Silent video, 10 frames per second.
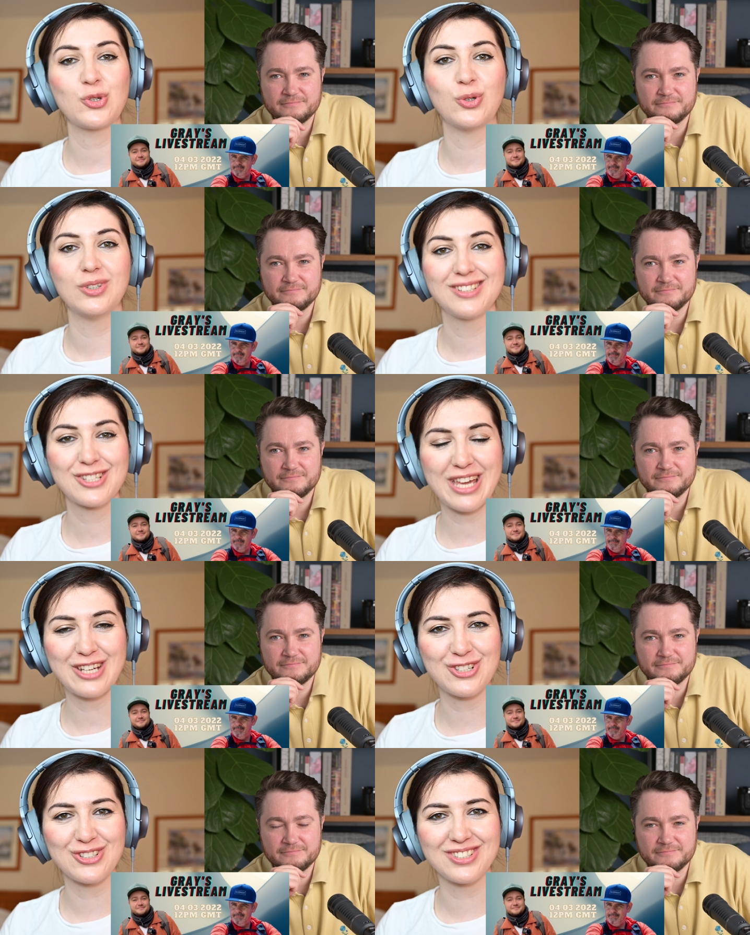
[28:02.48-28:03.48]
Speaker 1: your
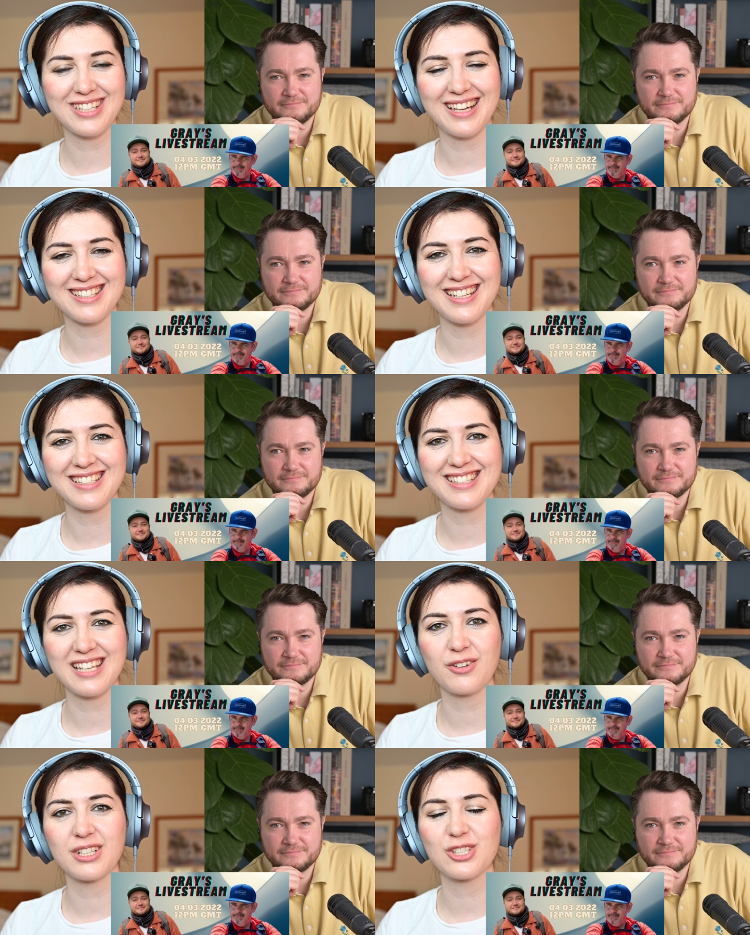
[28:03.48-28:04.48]
schedules as
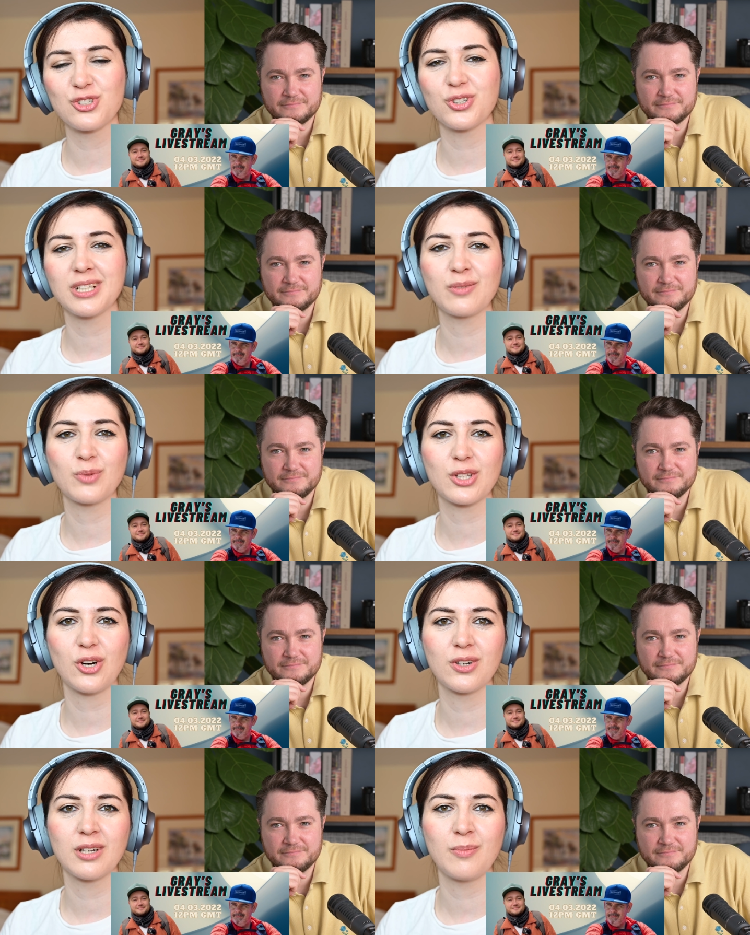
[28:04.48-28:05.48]
necessary to join in with
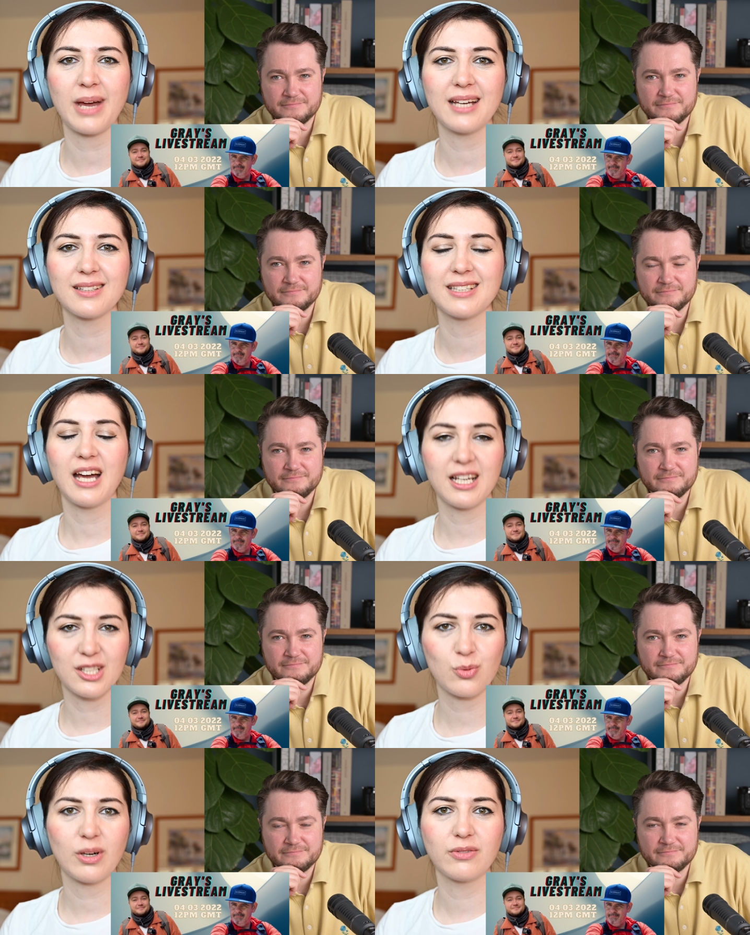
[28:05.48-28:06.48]
Con and Matt
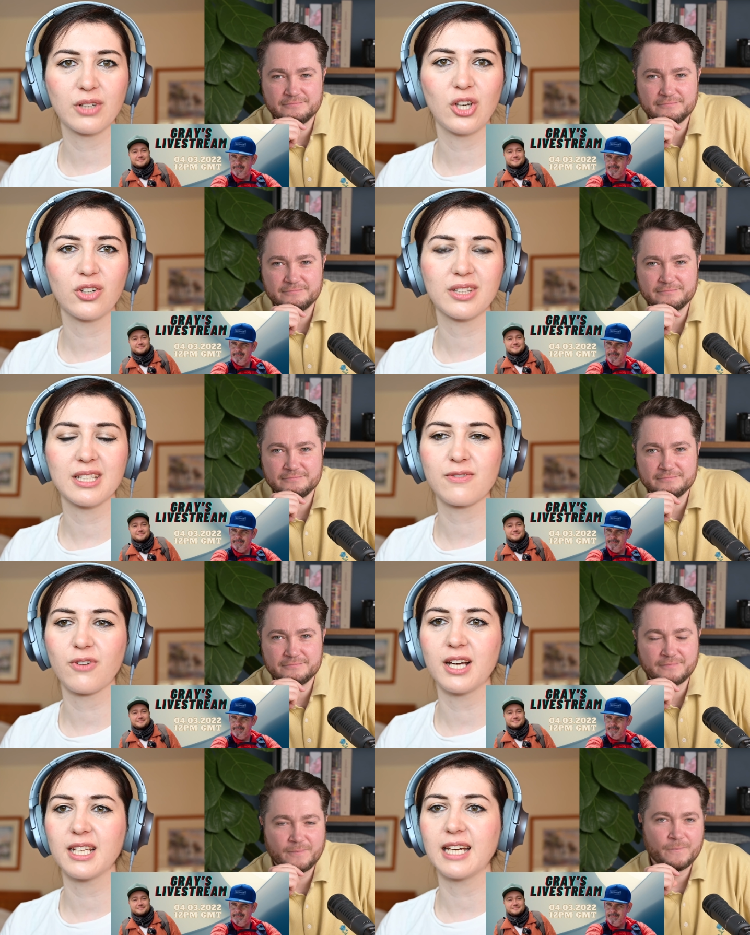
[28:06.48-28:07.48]
at 12 o'clock this
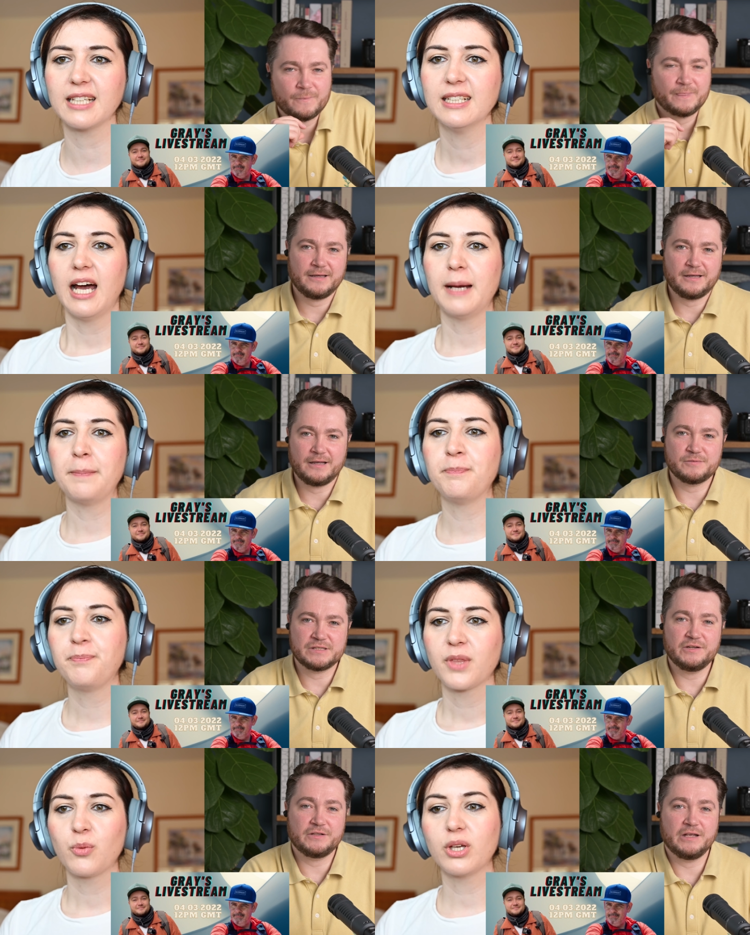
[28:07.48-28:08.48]
Friday.
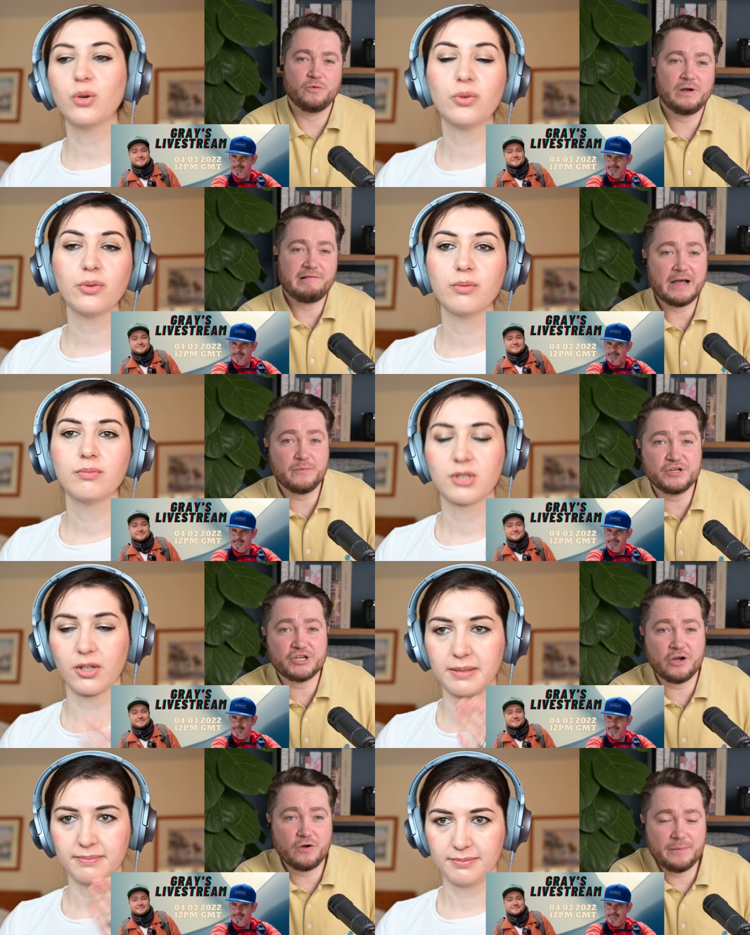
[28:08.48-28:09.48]
Speaker 2: Absolutely. Well, I
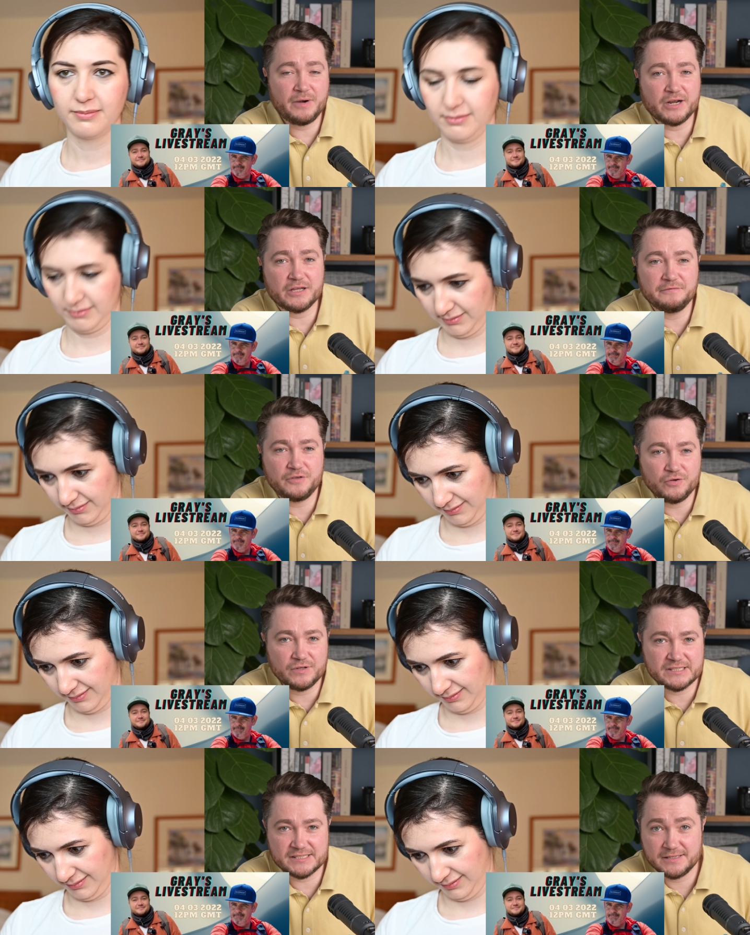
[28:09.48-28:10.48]
wish our American
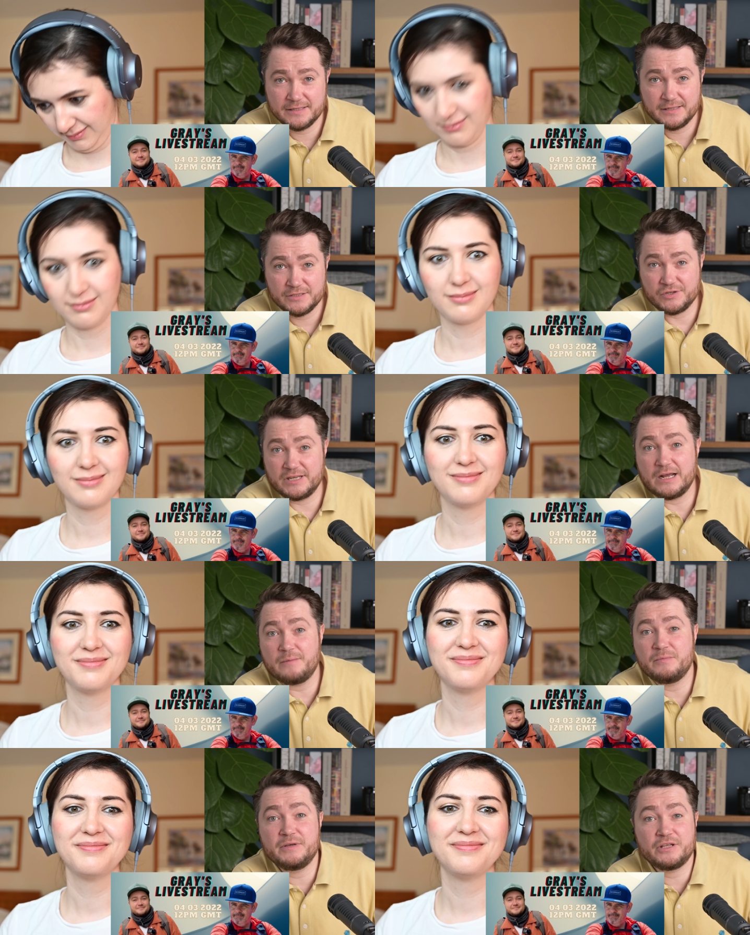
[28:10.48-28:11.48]
viewers to get
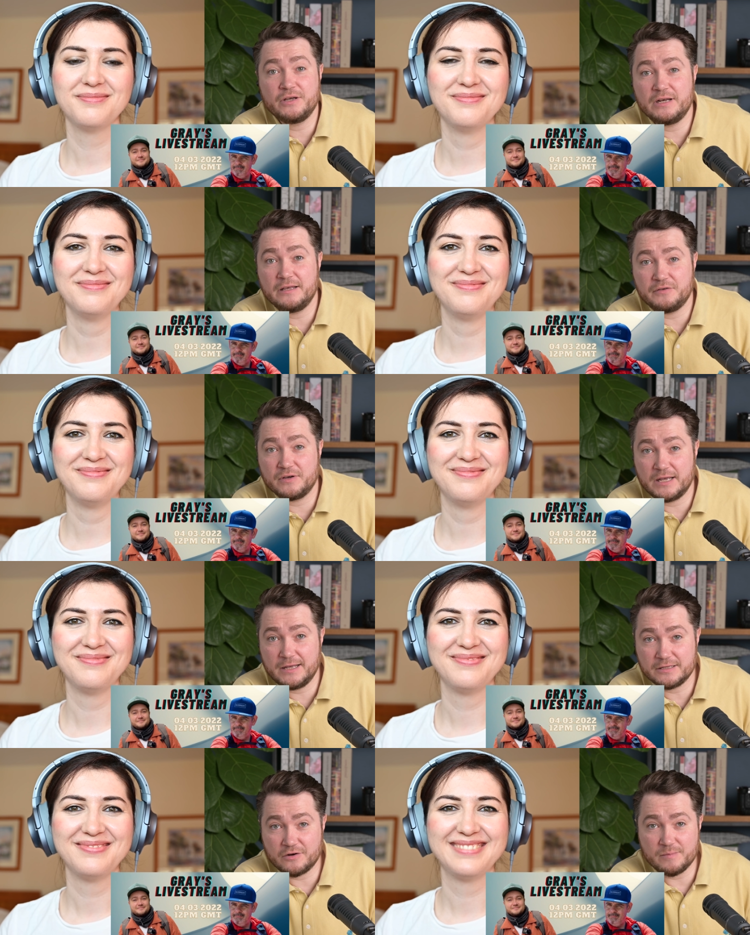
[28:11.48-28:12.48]
up a bit early if you
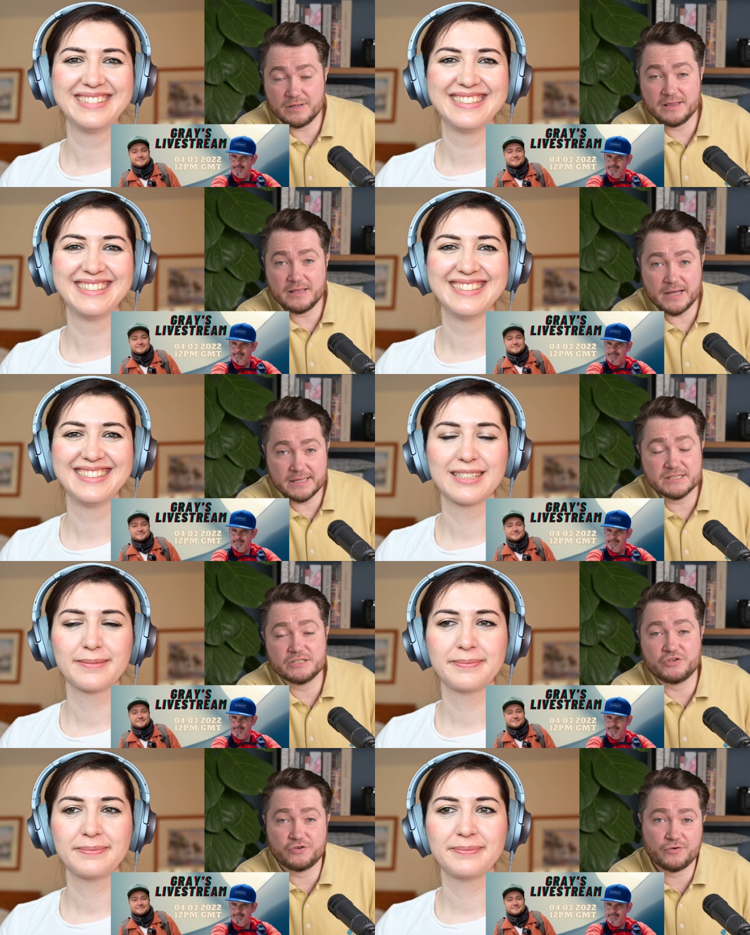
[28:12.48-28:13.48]
can, grab a nice
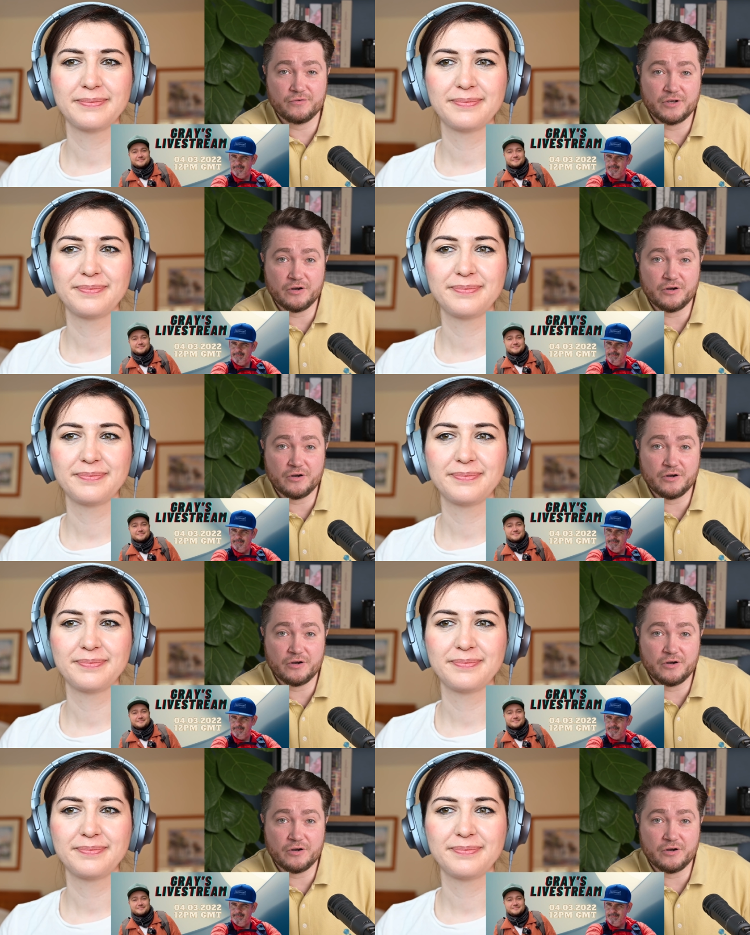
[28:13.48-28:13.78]
strong